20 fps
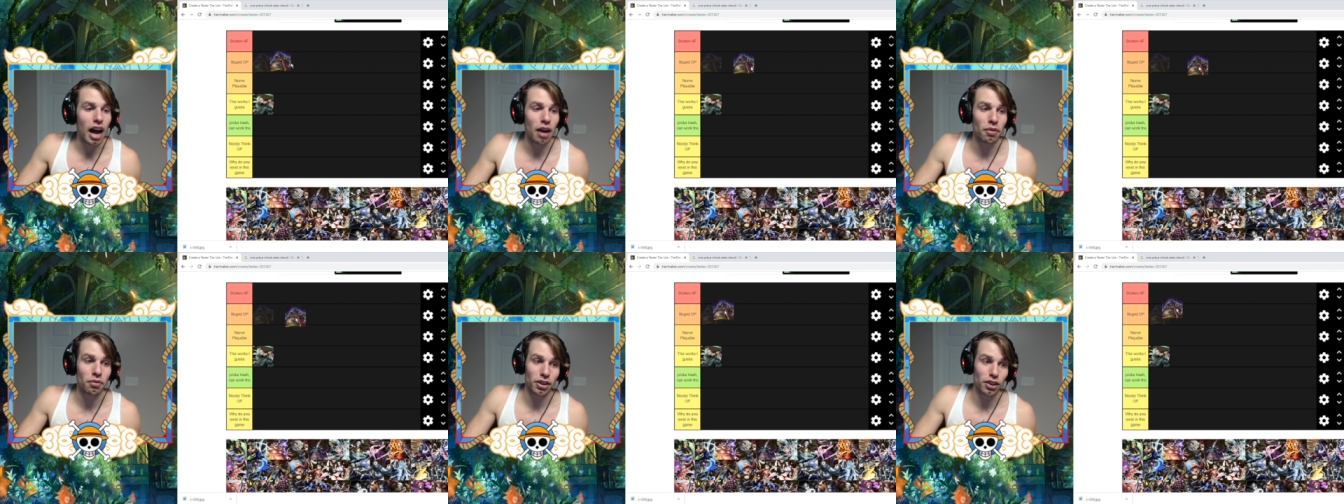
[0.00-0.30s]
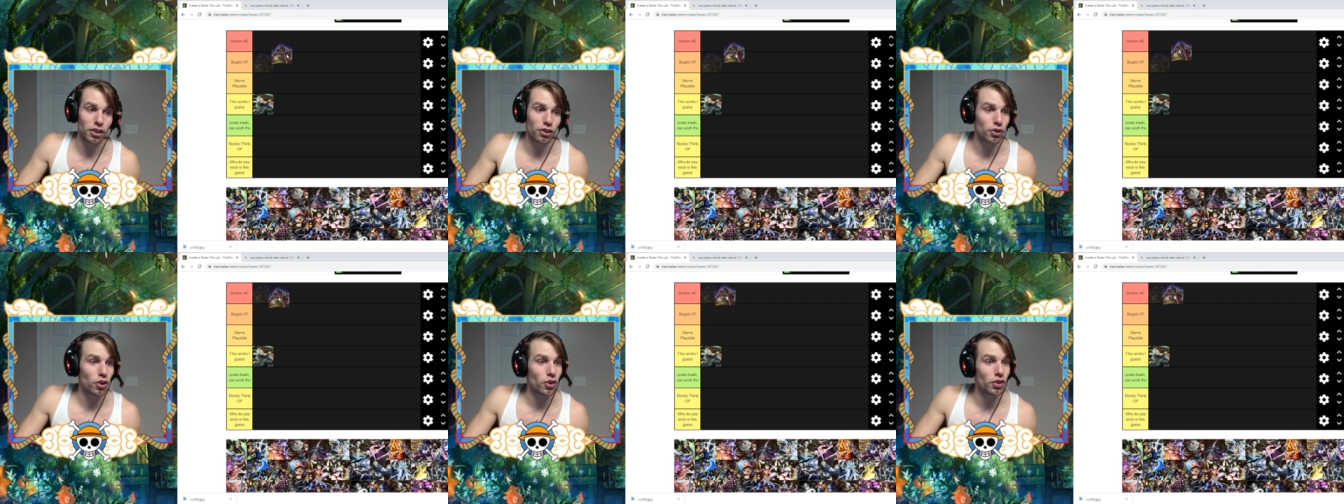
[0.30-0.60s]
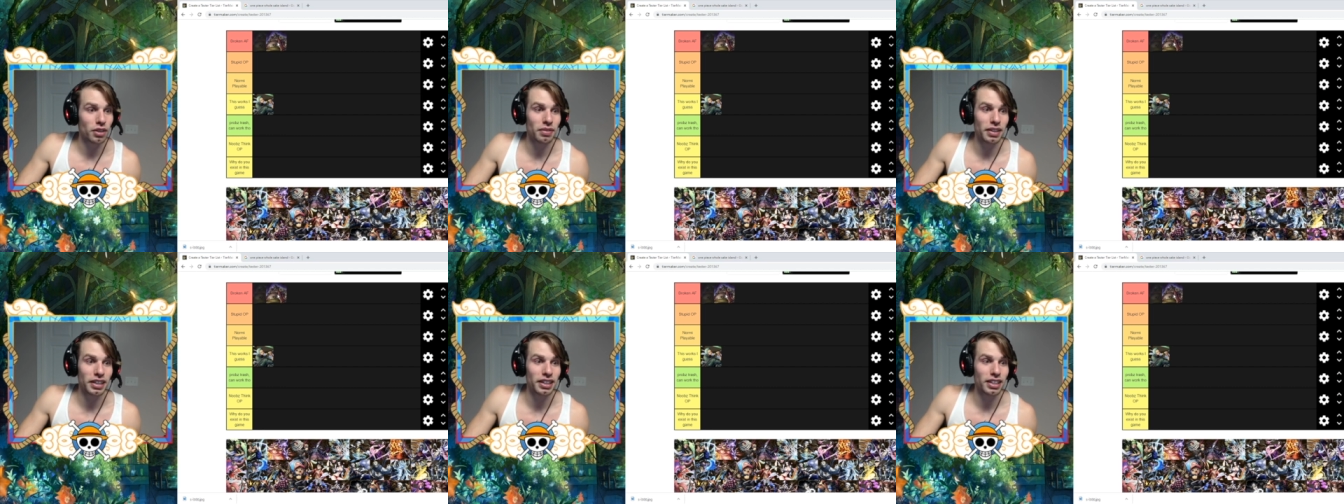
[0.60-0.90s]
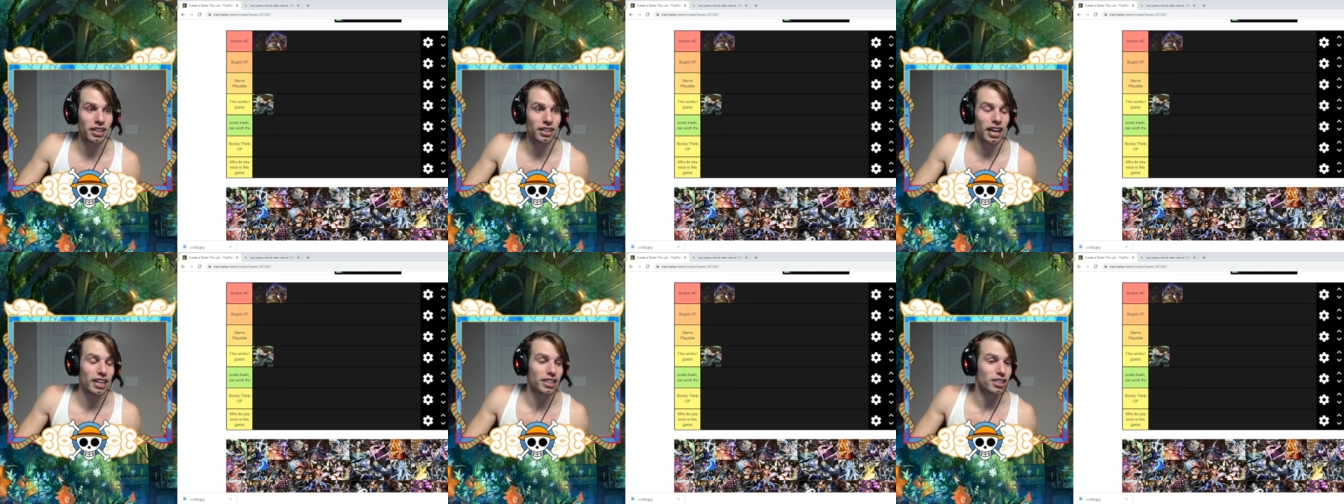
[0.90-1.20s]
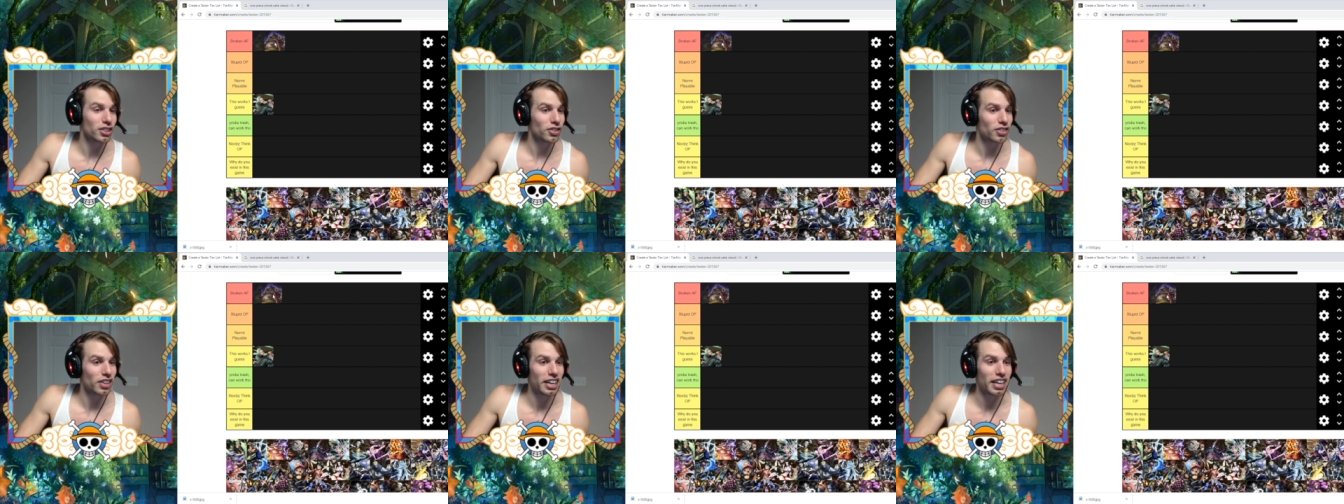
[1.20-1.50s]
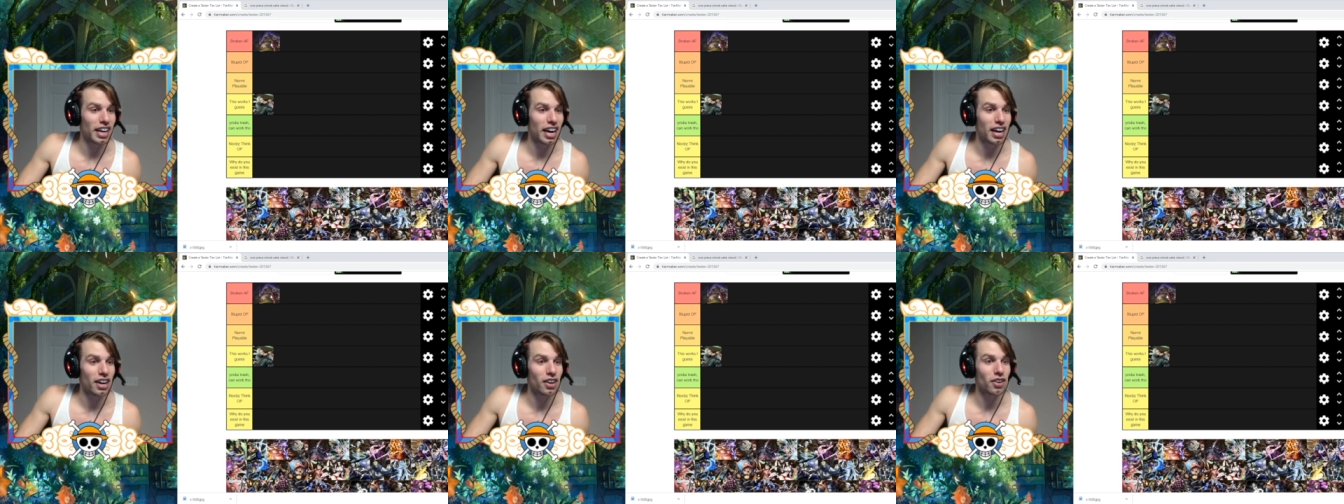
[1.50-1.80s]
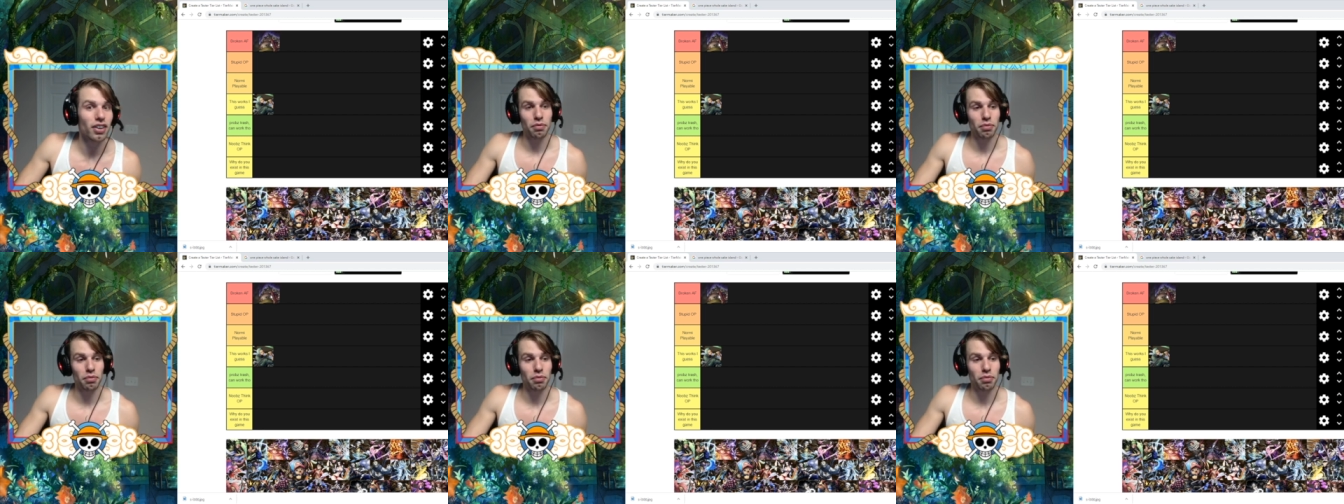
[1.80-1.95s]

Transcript: I'm going to throw them in there actually right now.